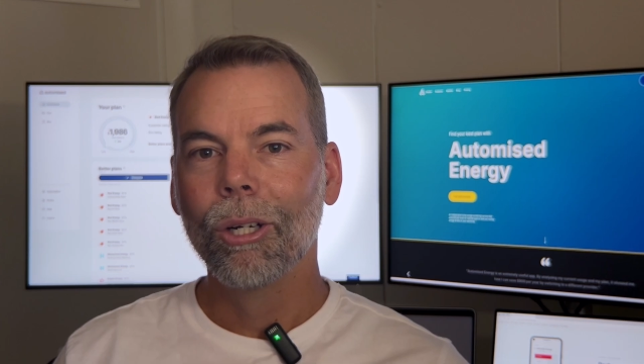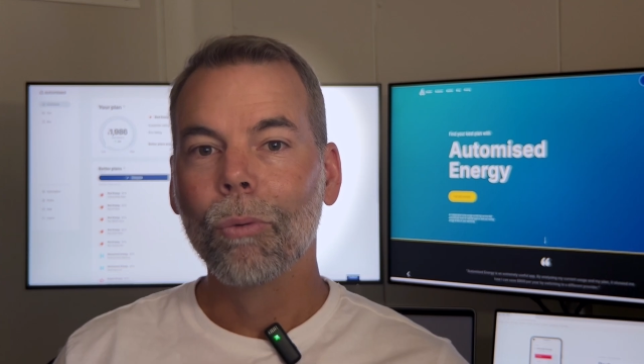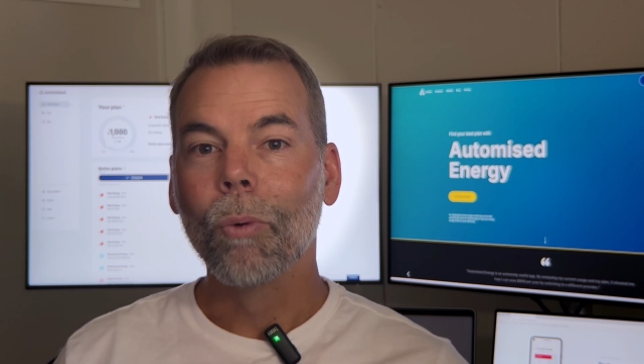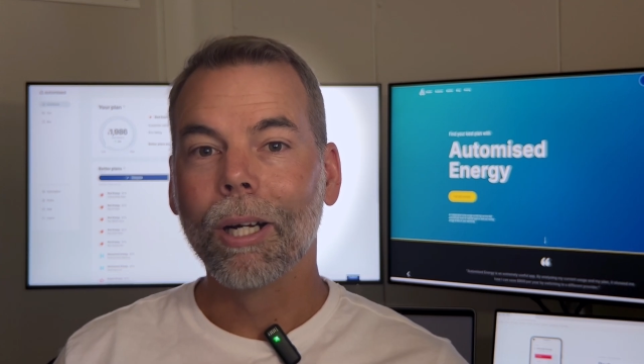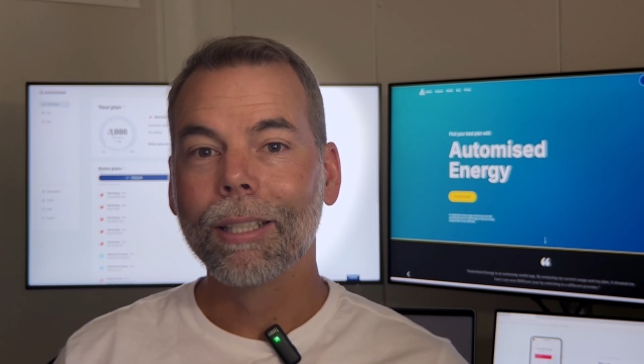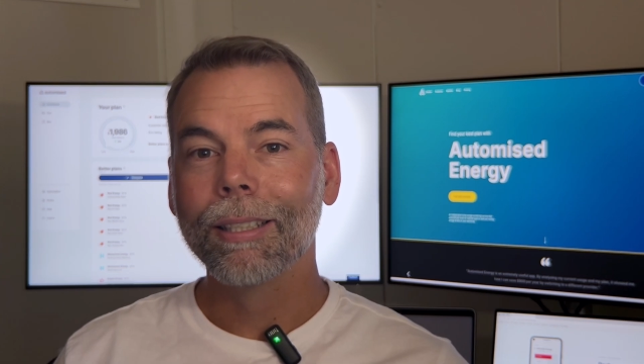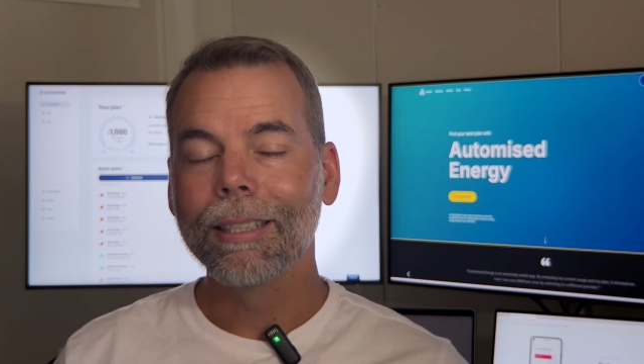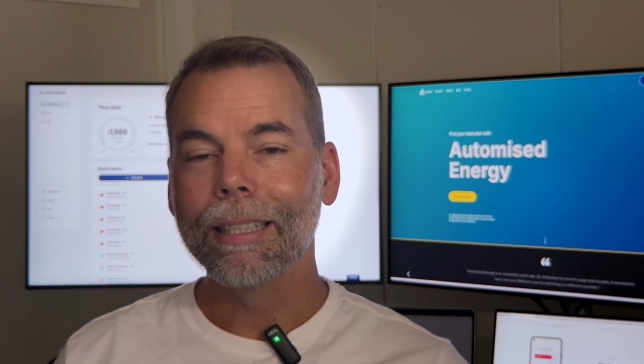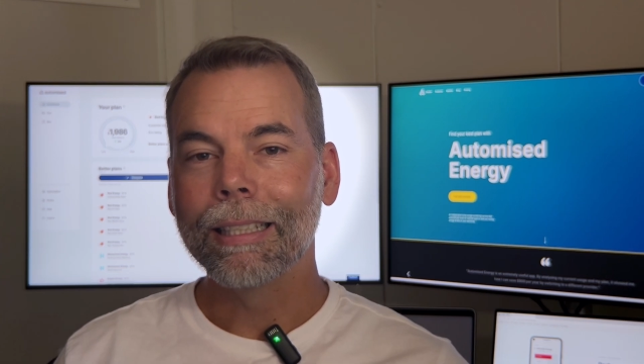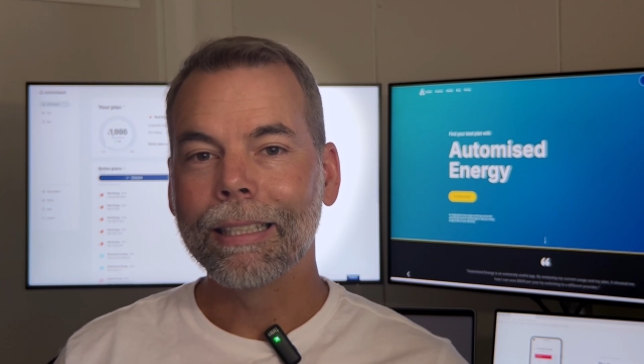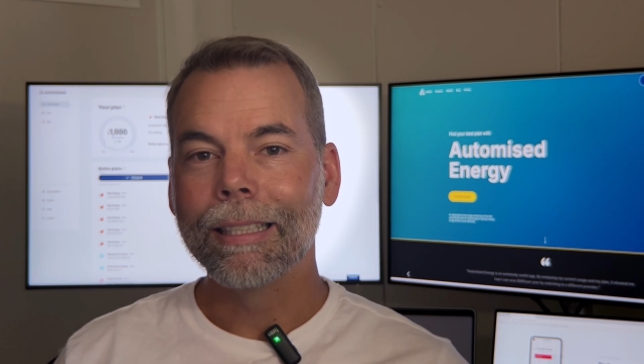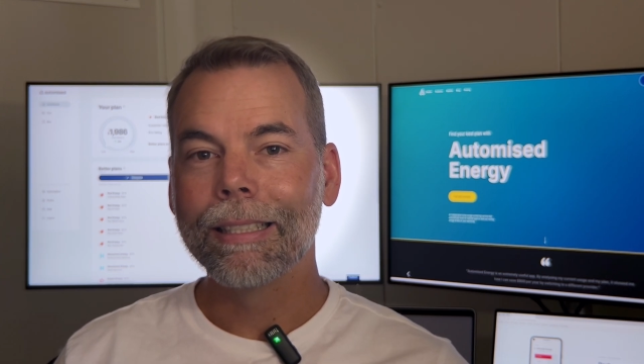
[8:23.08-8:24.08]
One
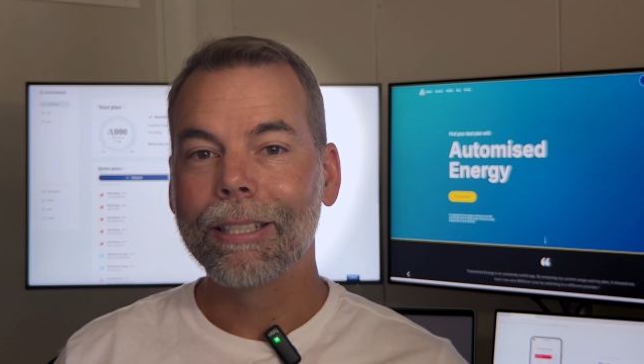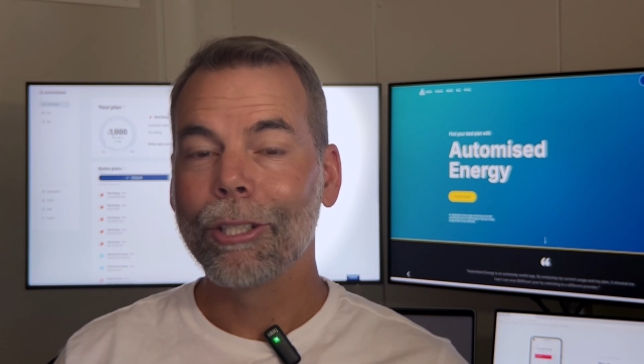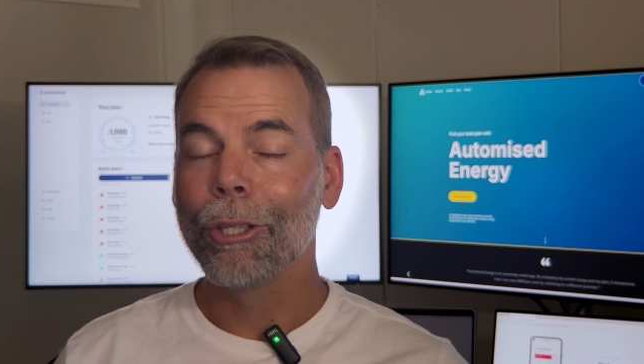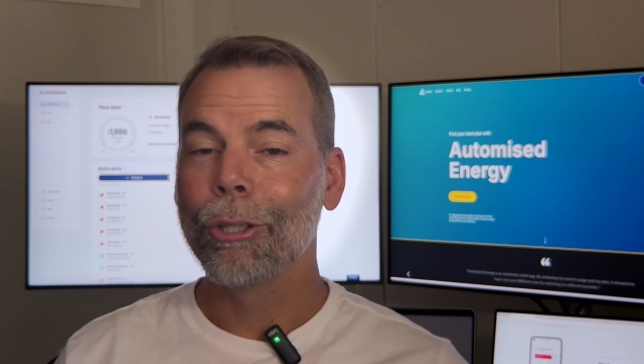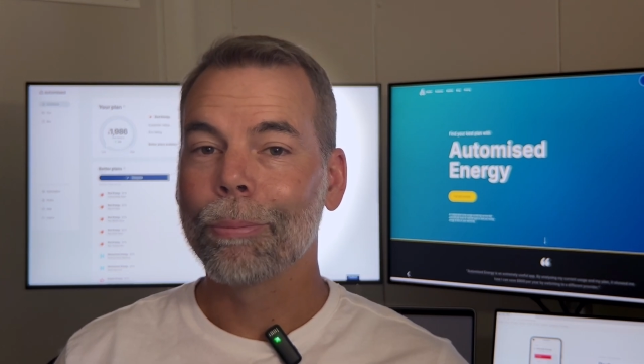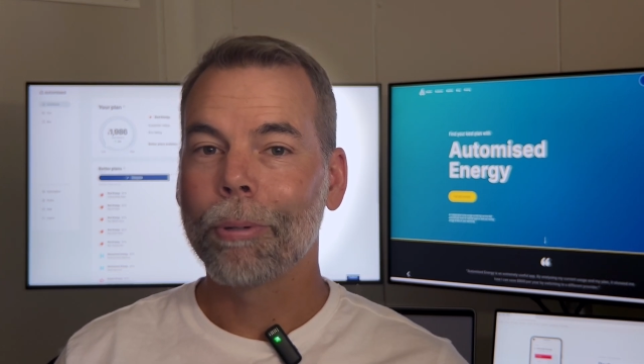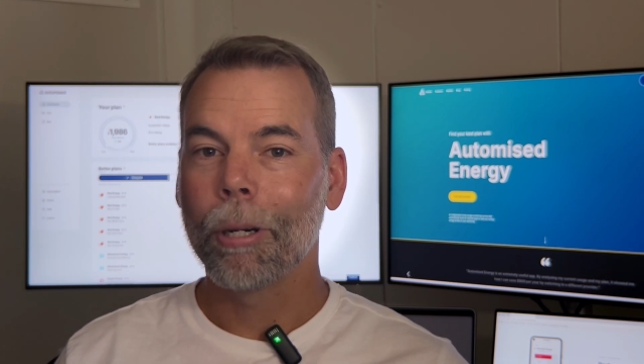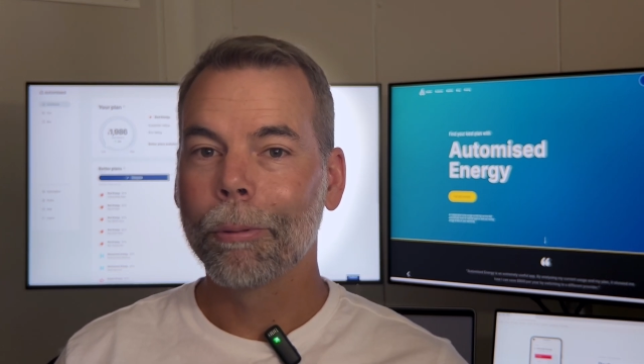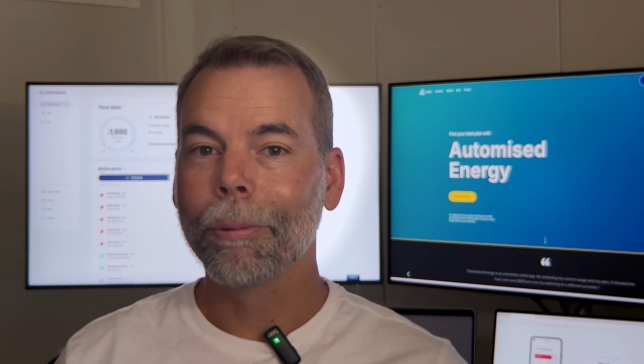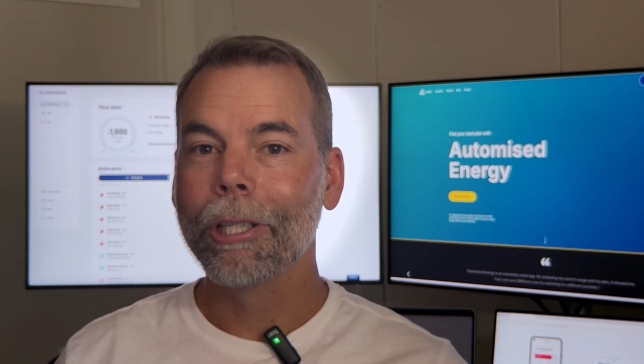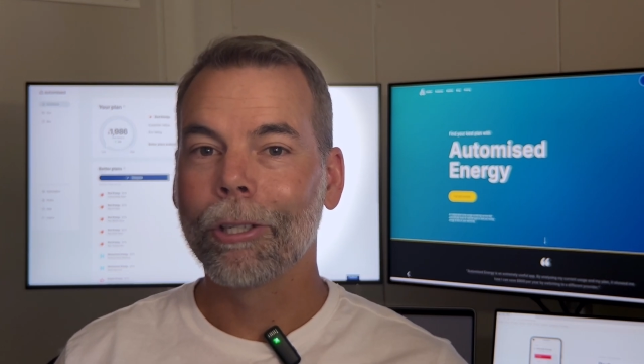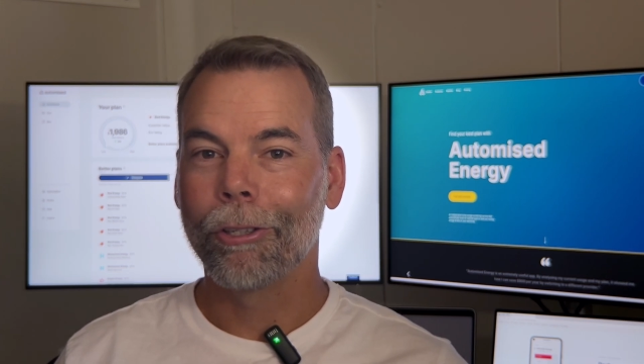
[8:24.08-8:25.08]
is you're
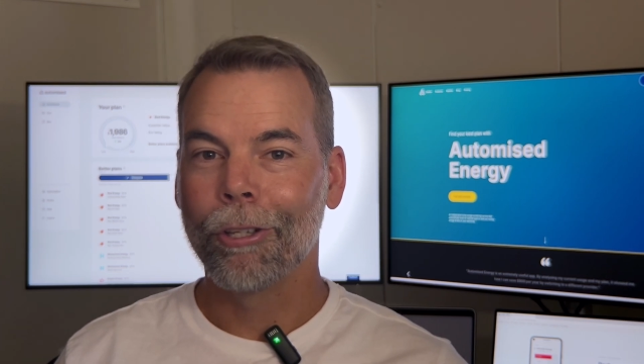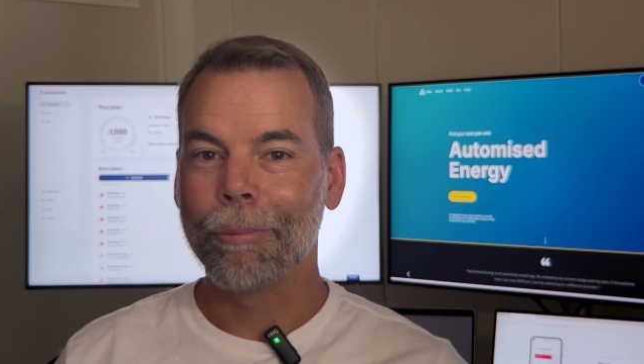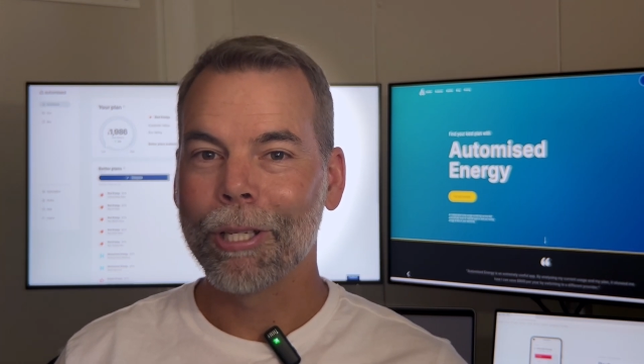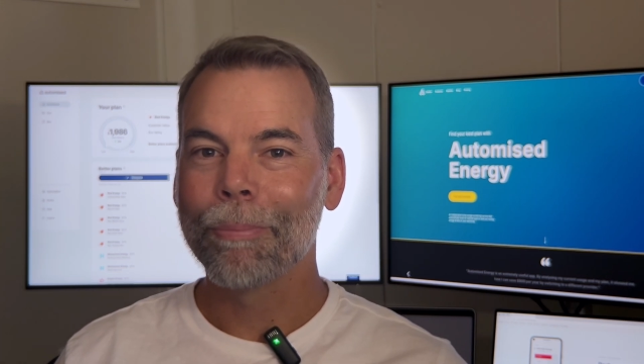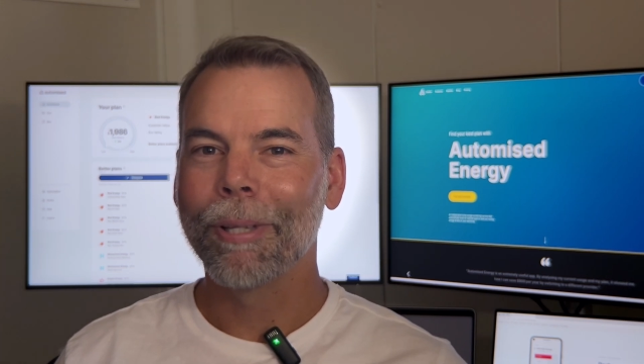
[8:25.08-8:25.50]
probably not on the best